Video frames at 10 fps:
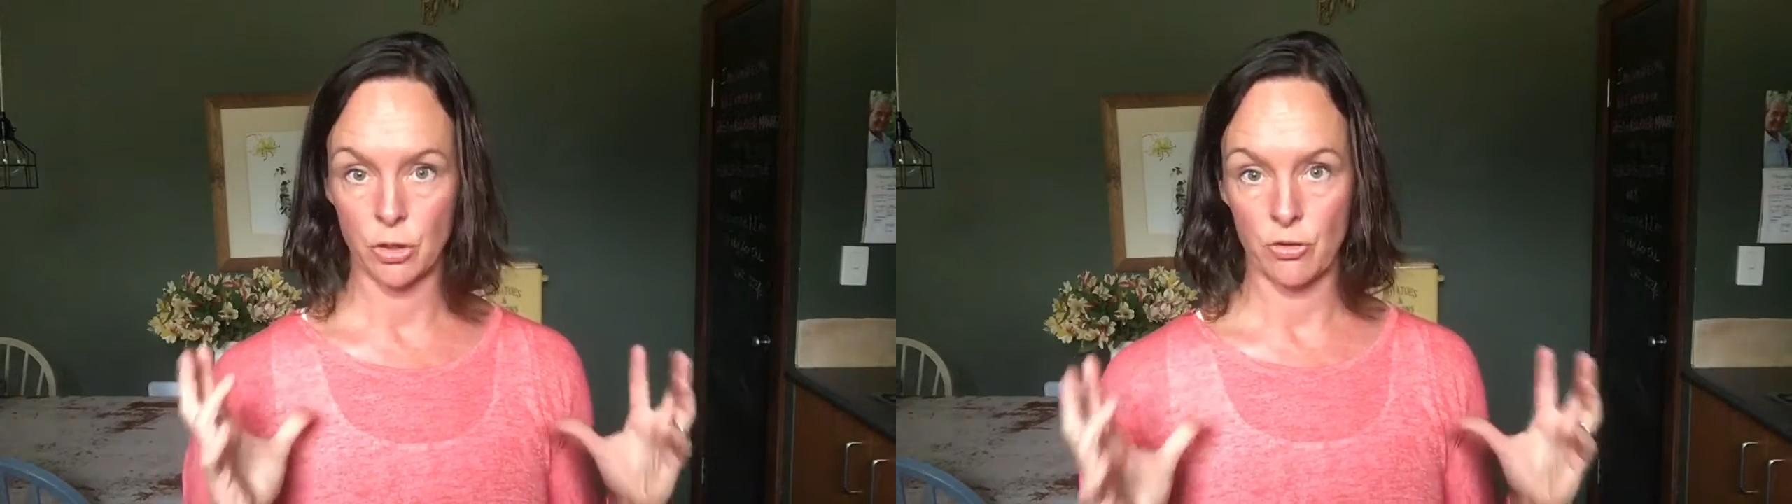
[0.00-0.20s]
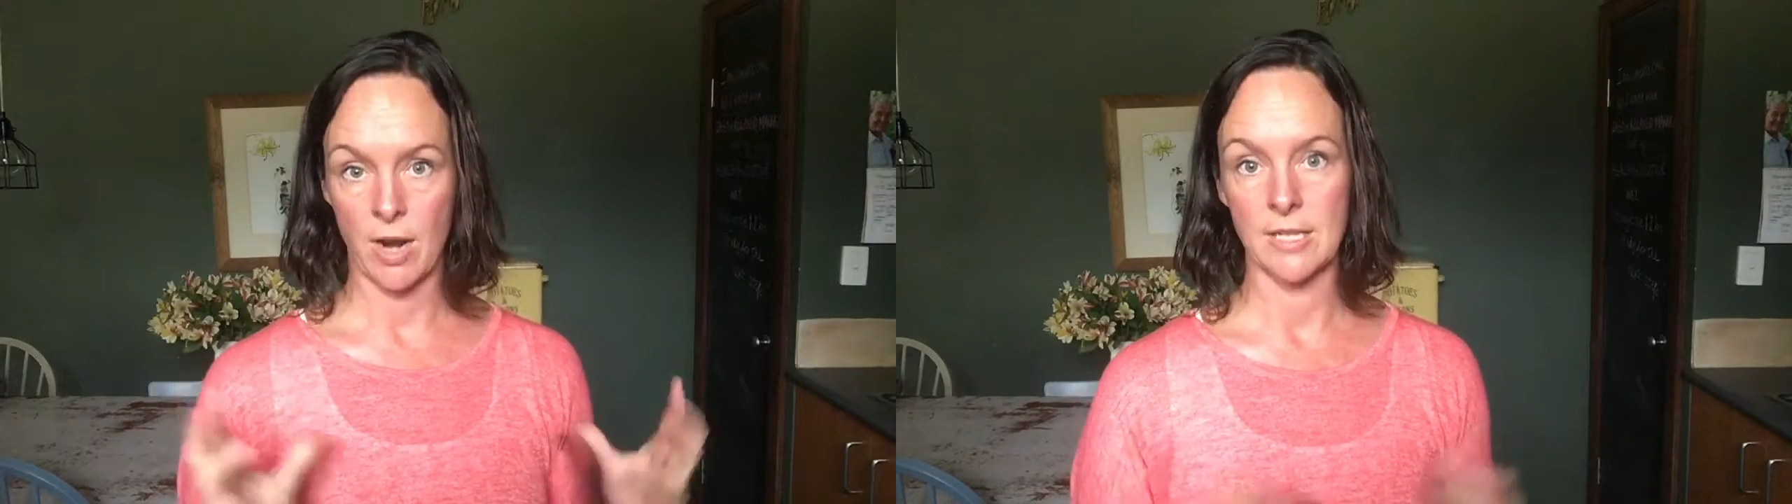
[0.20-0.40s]

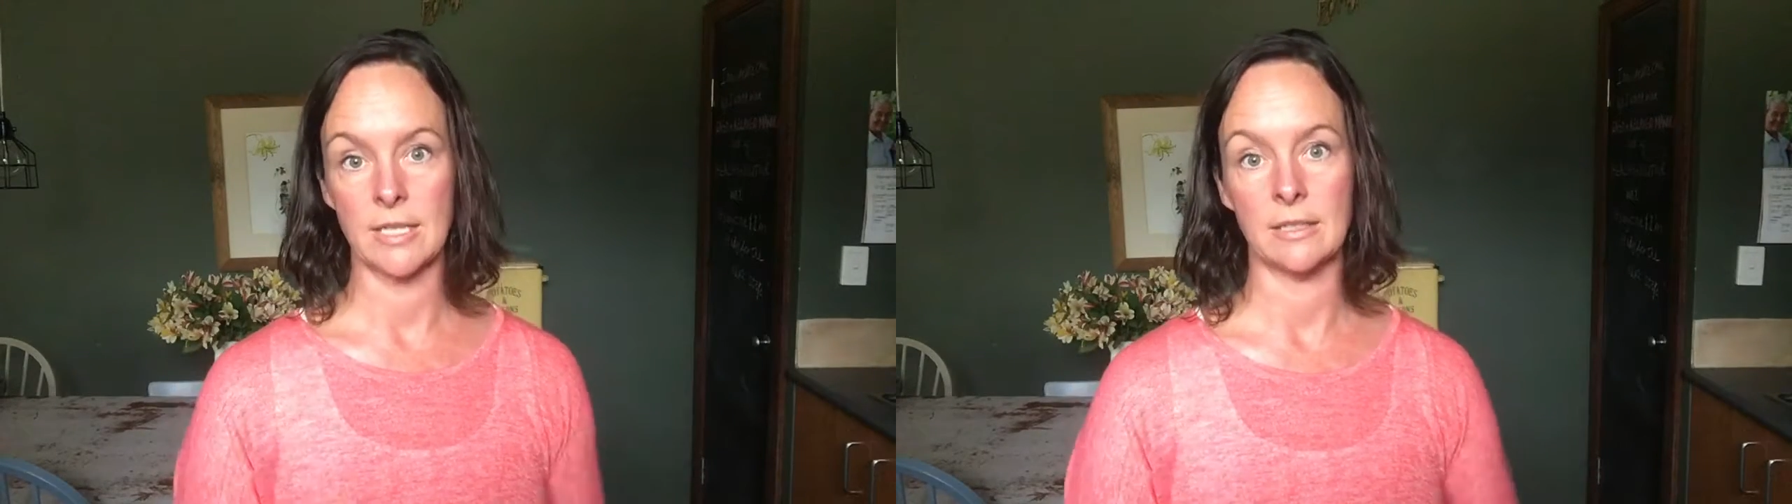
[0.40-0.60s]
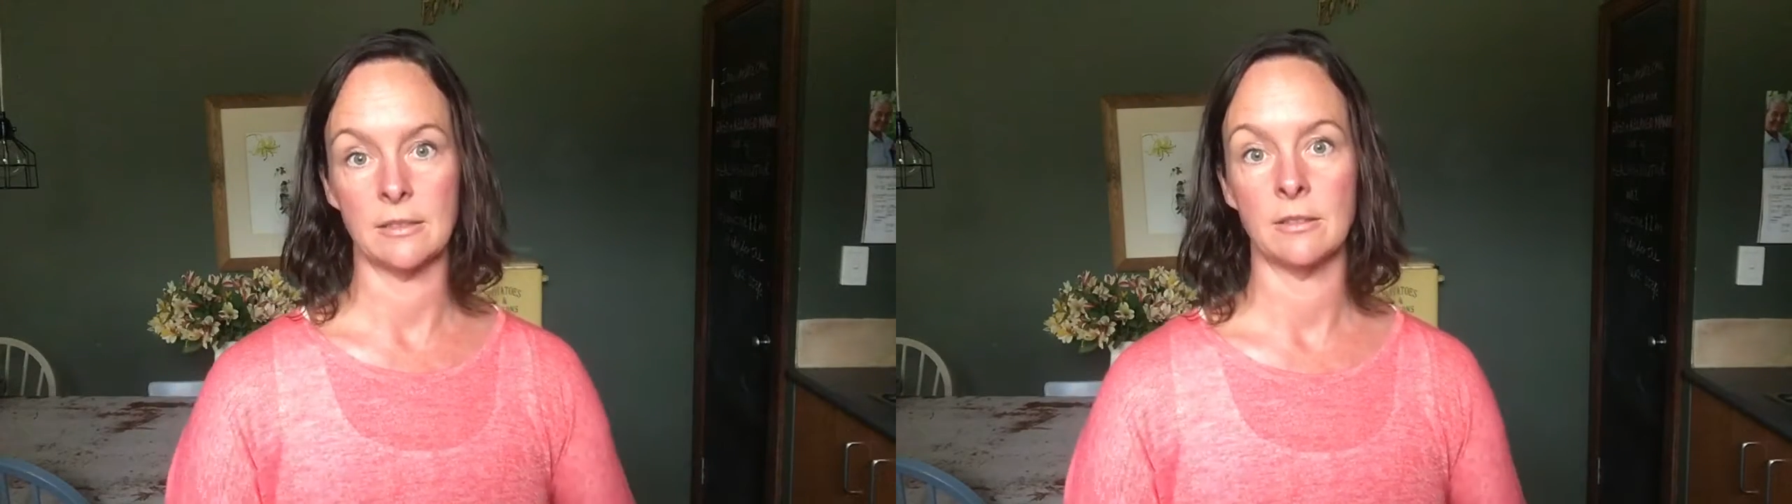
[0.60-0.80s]
your
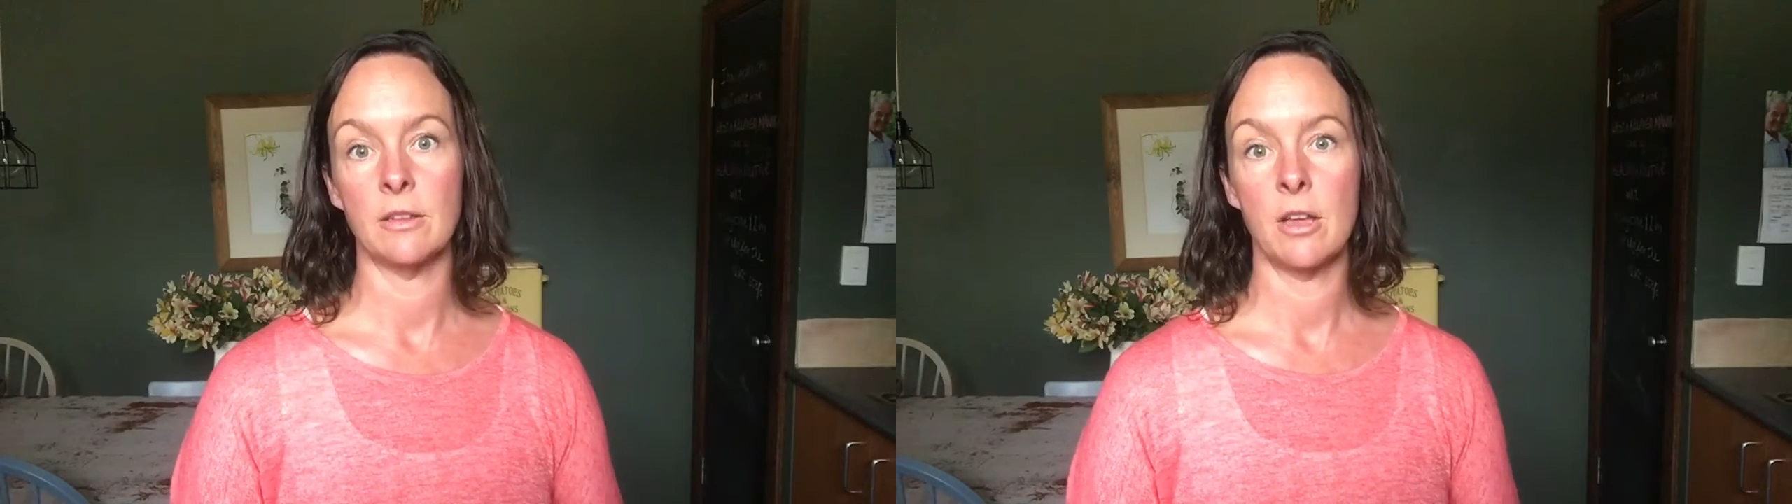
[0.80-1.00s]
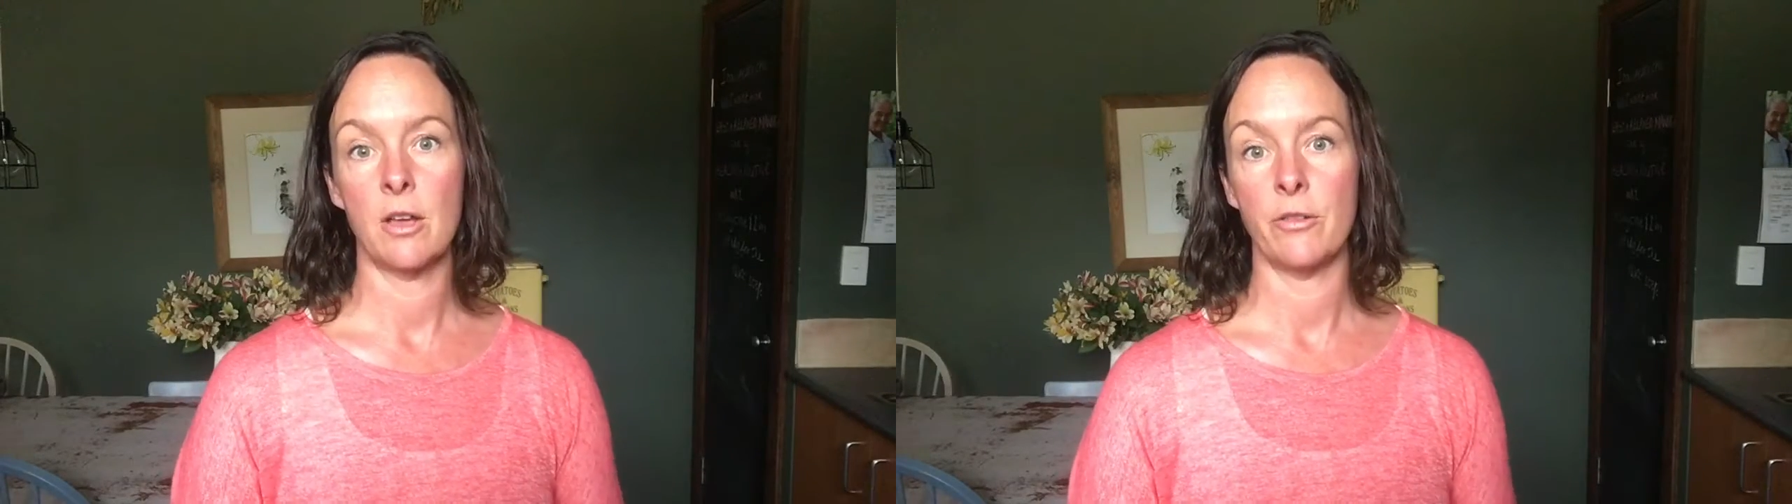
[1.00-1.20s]
ideal
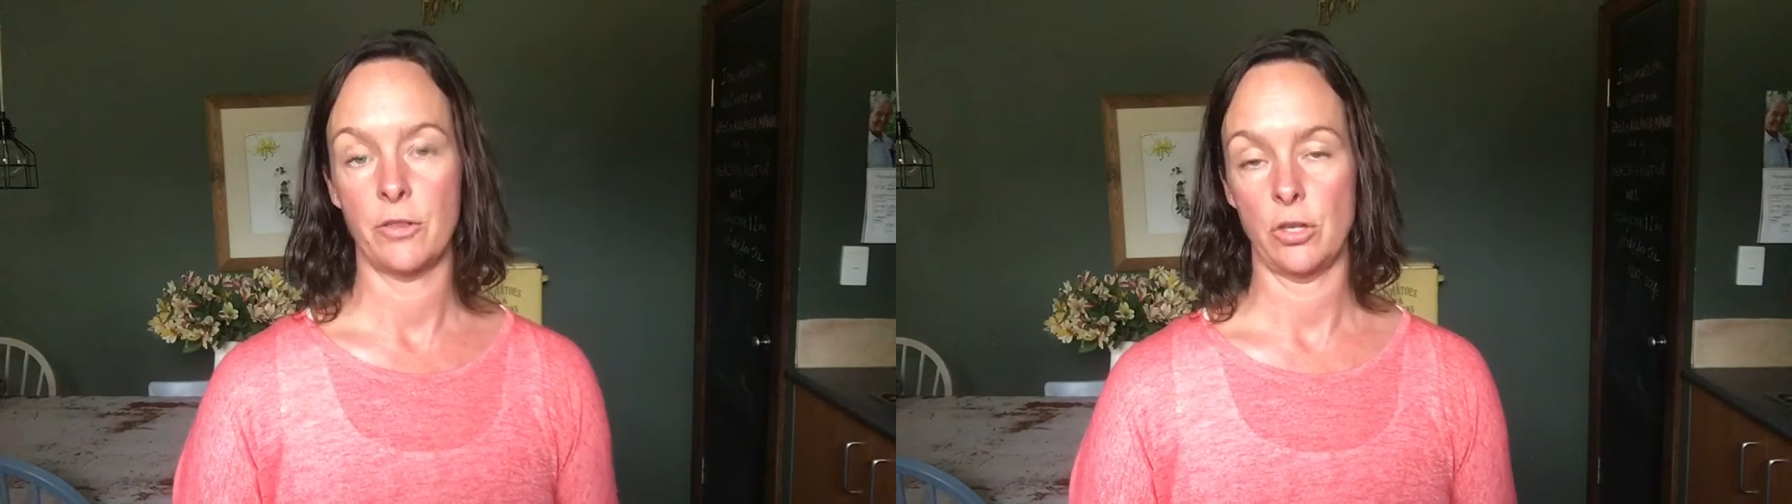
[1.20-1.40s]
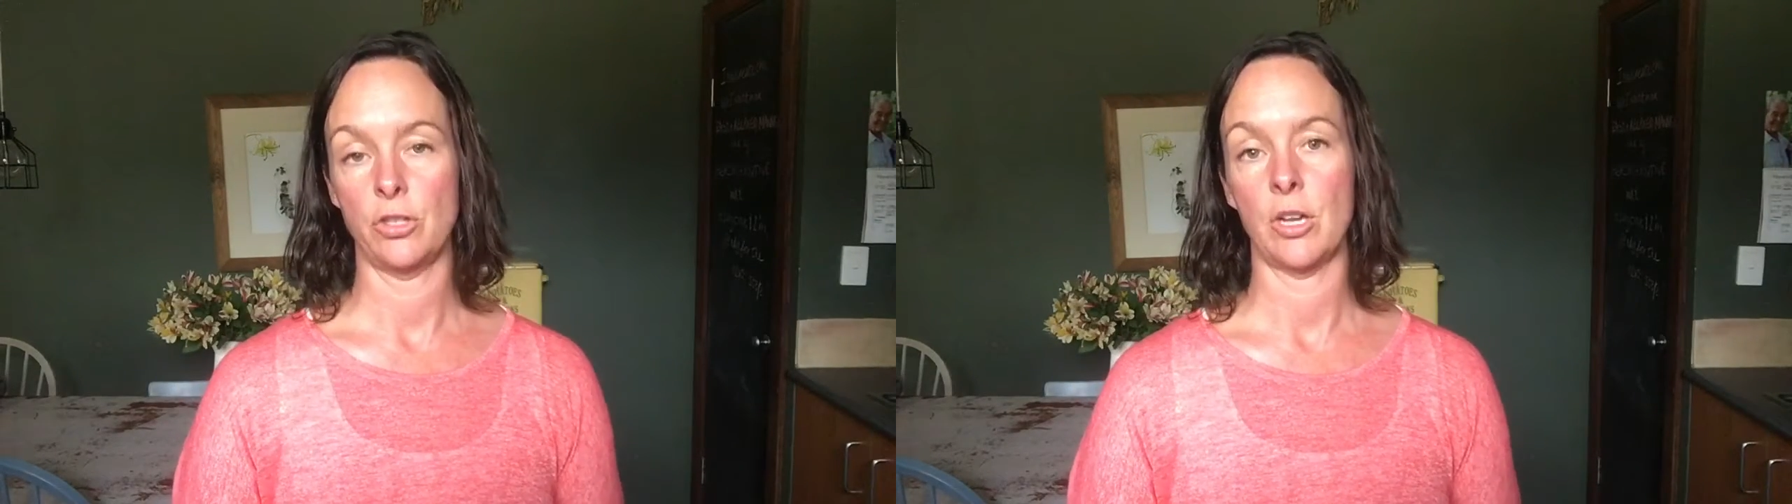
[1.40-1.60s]

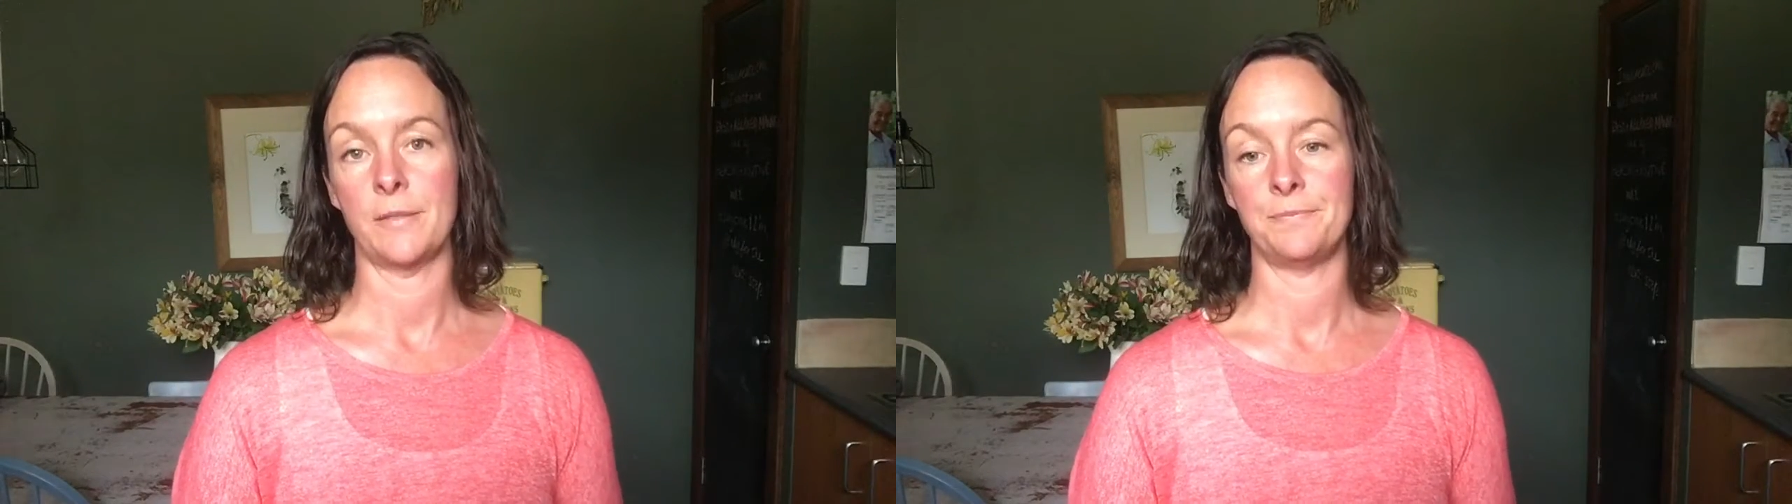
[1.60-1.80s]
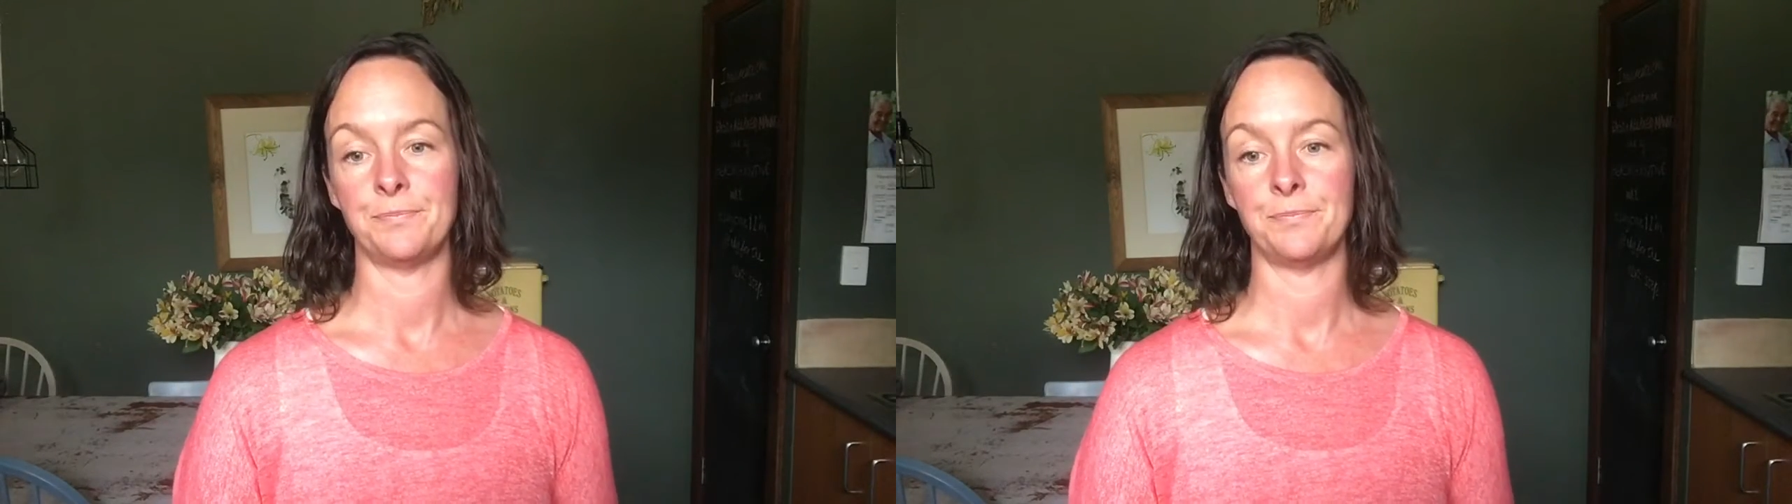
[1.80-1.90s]
future.